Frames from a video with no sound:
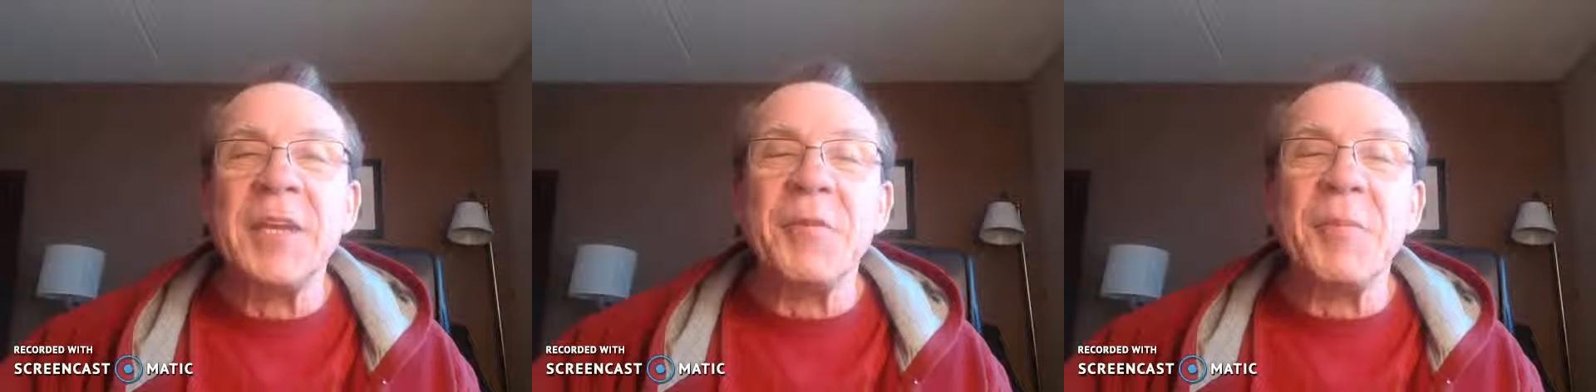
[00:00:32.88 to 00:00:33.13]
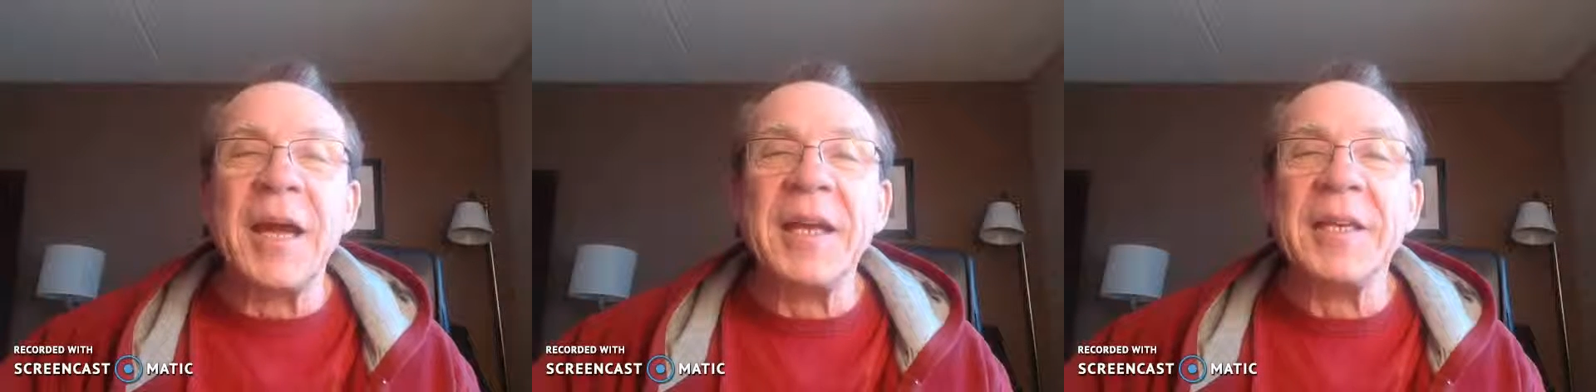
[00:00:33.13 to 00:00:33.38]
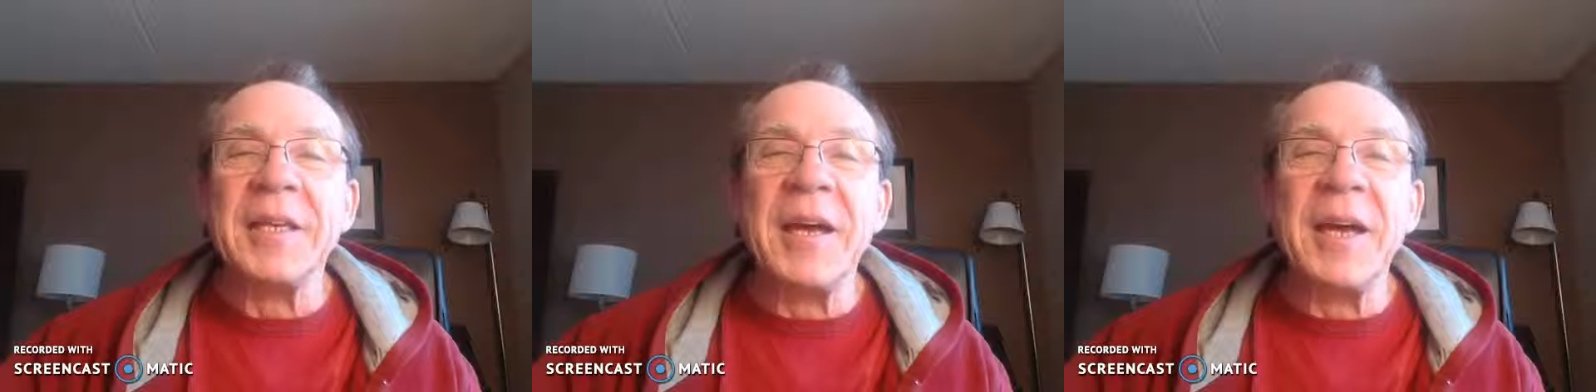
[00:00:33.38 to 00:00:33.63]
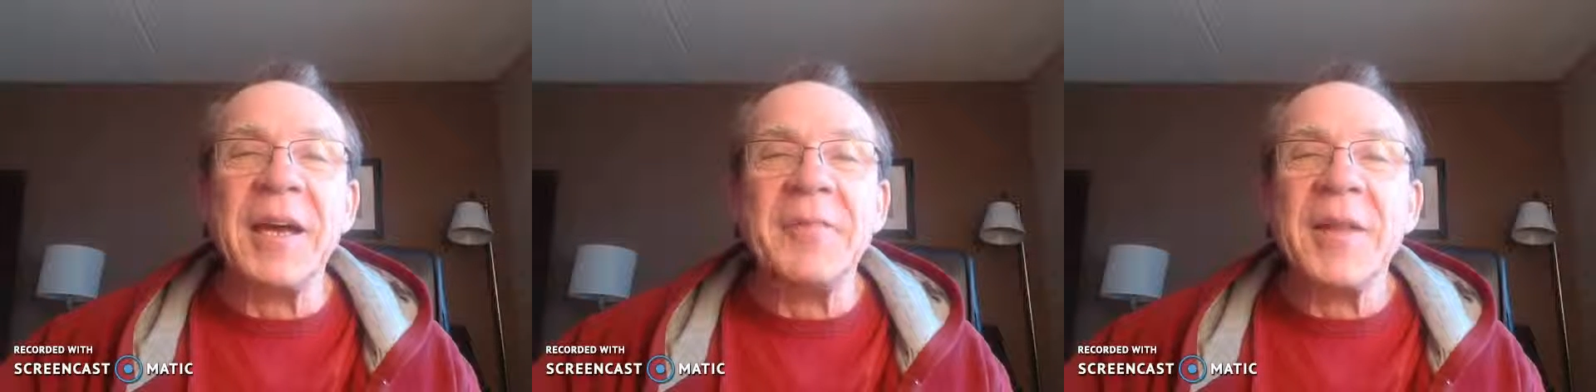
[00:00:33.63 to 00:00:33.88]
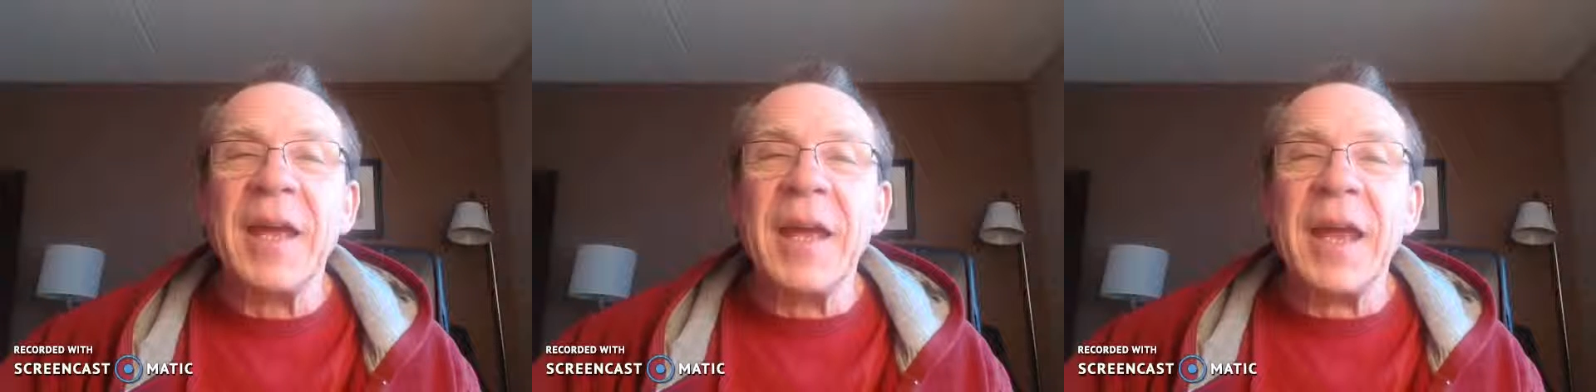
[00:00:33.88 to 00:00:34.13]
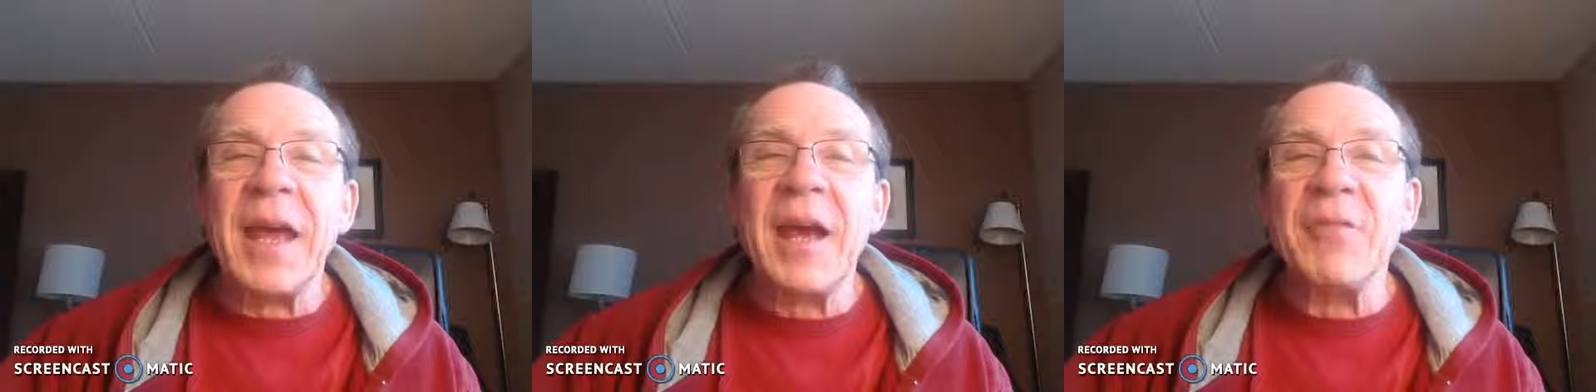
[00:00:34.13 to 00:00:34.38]
You might
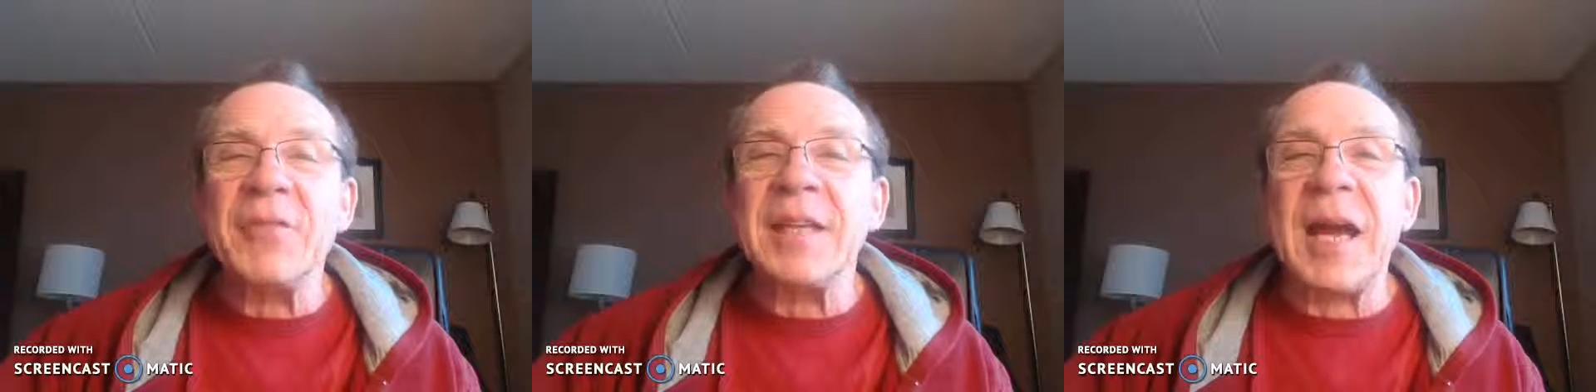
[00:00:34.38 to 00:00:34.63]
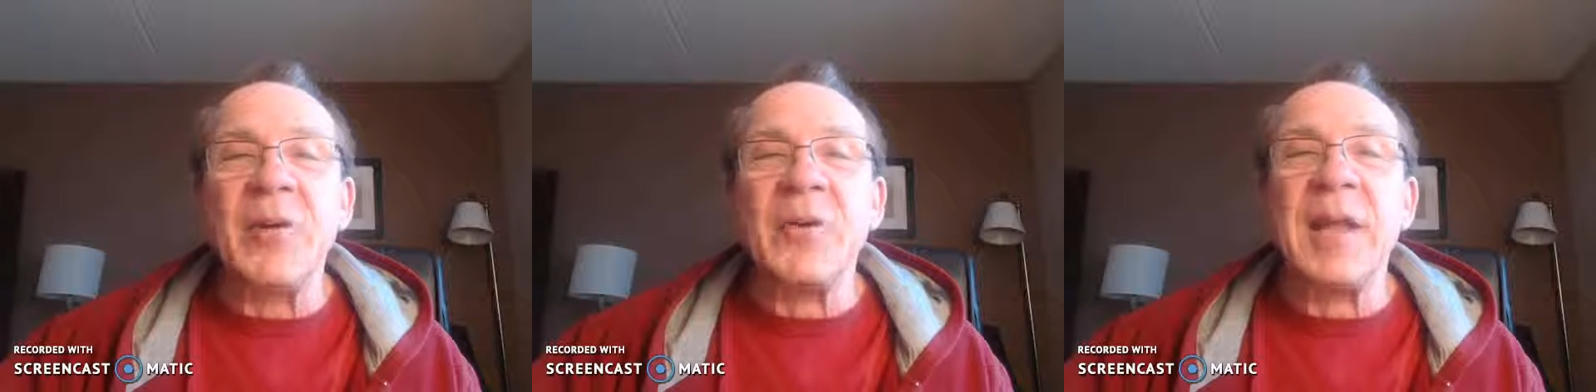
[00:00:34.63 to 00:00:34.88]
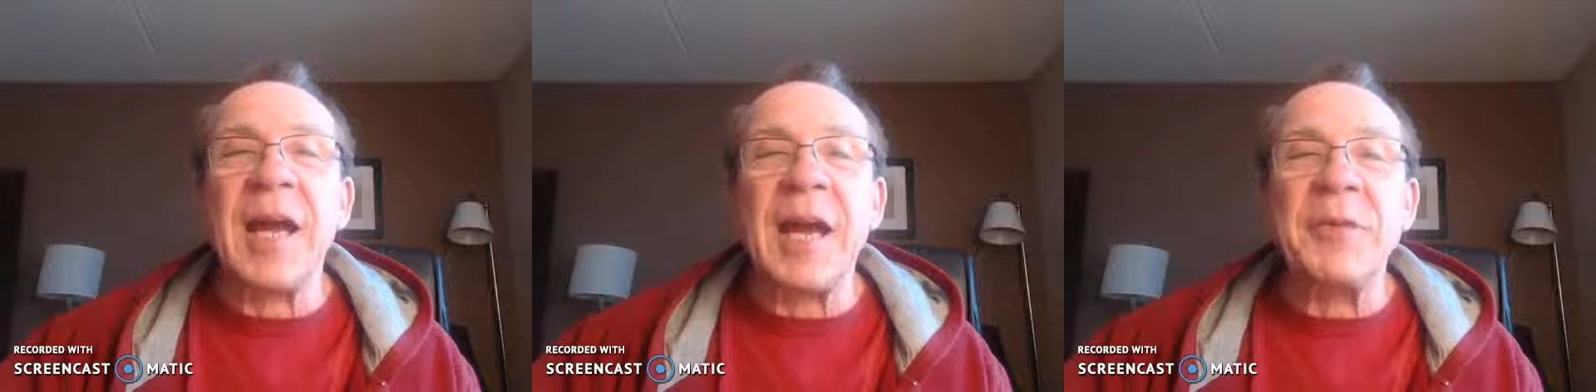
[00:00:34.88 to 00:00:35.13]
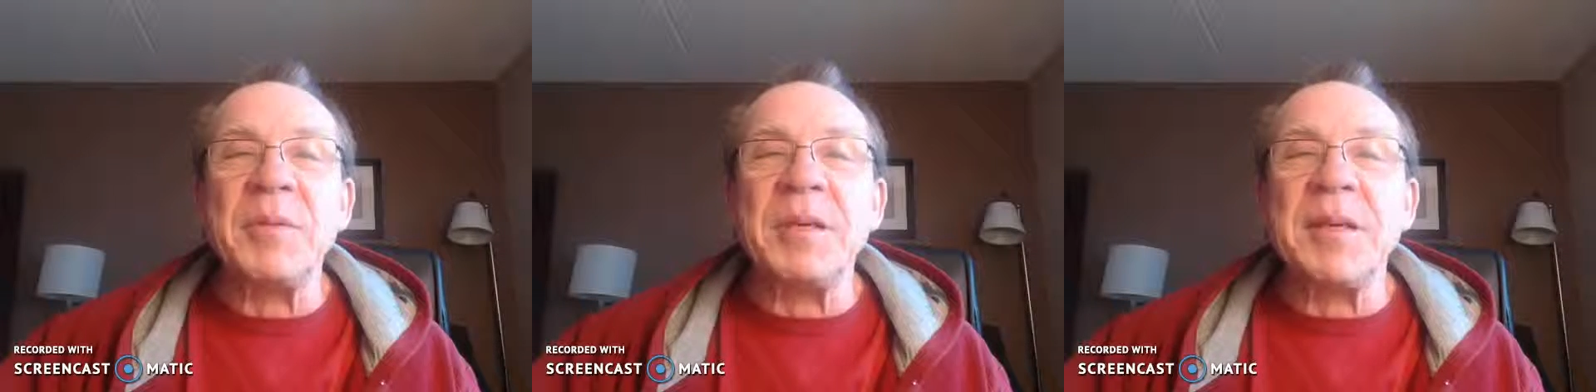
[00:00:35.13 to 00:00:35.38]
have a downline